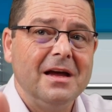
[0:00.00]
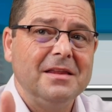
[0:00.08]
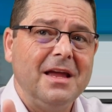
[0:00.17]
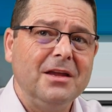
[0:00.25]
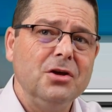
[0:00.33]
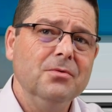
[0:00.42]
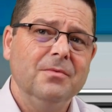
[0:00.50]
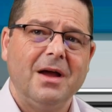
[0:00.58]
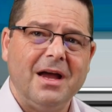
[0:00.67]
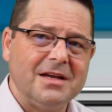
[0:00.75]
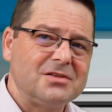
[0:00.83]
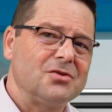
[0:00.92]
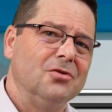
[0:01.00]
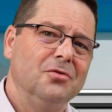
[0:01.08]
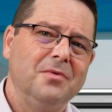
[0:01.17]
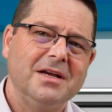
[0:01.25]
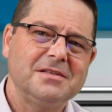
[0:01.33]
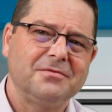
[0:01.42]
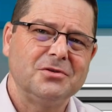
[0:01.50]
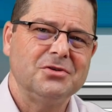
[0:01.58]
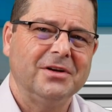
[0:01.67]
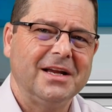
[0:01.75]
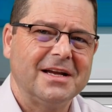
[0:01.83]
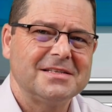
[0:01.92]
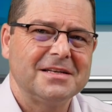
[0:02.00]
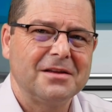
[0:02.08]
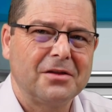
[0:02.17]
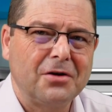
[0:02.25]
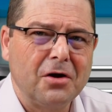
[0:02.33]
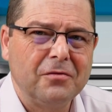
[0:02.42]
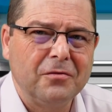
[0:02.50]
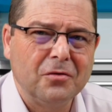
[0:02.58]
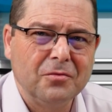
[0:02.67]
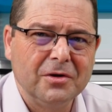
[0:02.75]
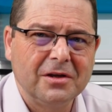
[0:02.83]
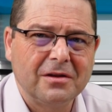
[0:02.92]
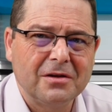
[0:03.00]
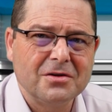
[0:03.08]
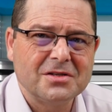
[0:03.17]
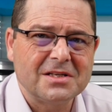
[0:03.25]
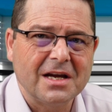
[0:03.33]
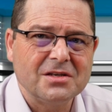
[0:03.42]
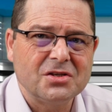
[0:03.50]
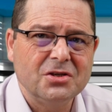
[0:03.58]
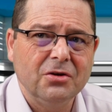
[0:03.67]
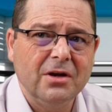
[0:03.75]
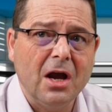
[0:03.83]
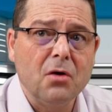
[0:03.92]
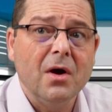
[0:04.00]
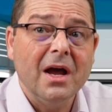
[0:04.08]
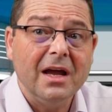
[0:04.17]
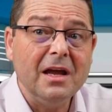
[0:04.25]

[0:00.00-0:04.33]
Thank you, as always, for joining us in the Throwforward Thursday studio.